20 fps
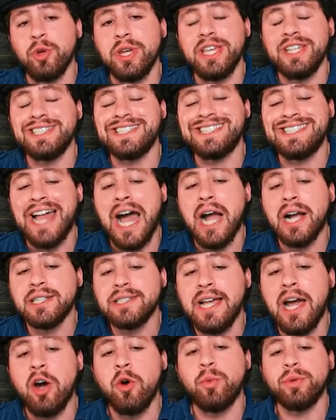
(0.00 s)
He's knocked
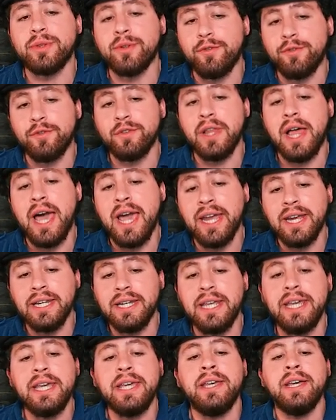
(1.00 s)
out with a flying
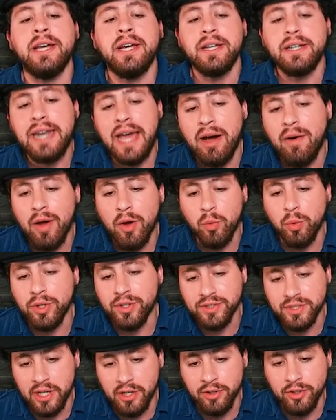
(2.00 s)
knee. Now, I will
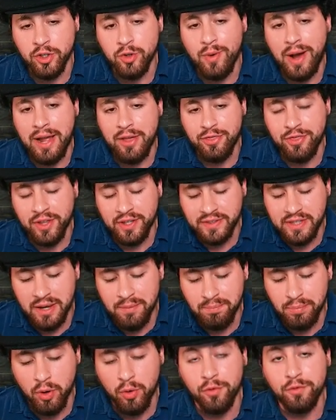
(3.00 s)
tell you, I think
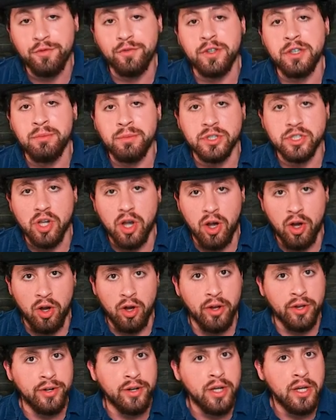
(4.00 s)
that Bonfim is
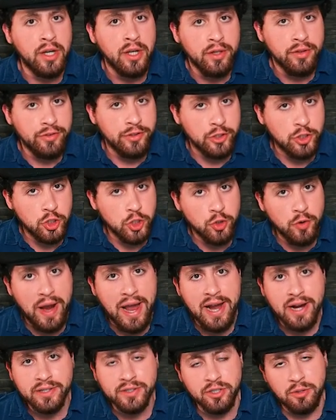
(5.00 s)
on the
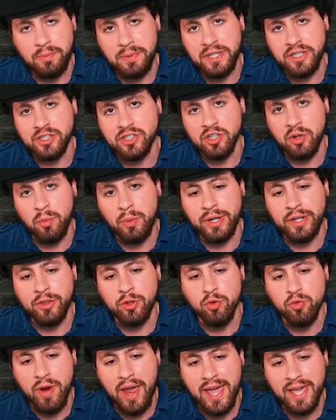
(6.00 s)
track to be someone in the
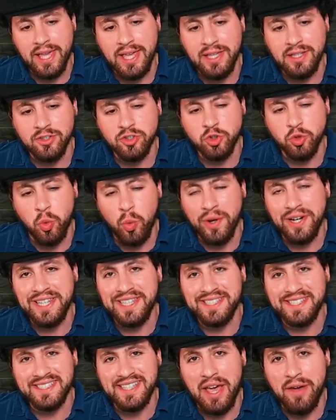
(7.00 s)
rankings.
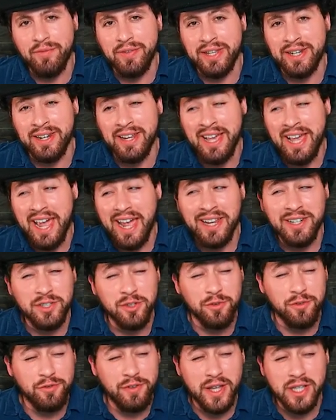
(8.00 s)
27 and
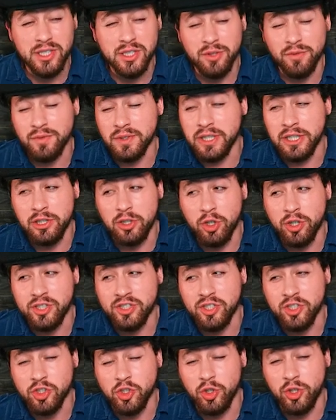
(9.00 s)
defensively looks
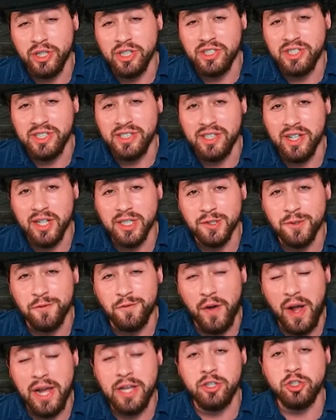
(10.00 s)
as good as he does.
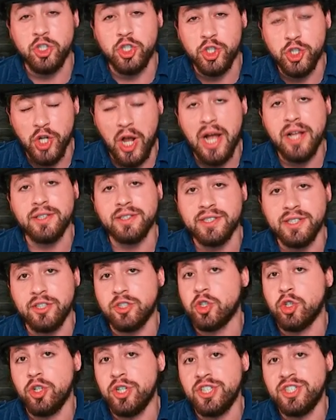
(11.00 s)
Find shots as
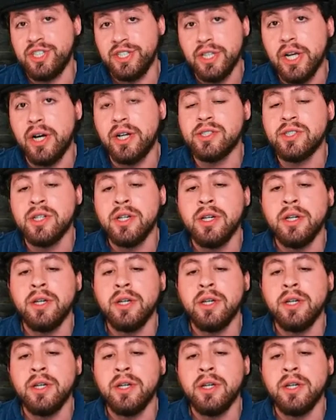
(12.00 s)
good as he does.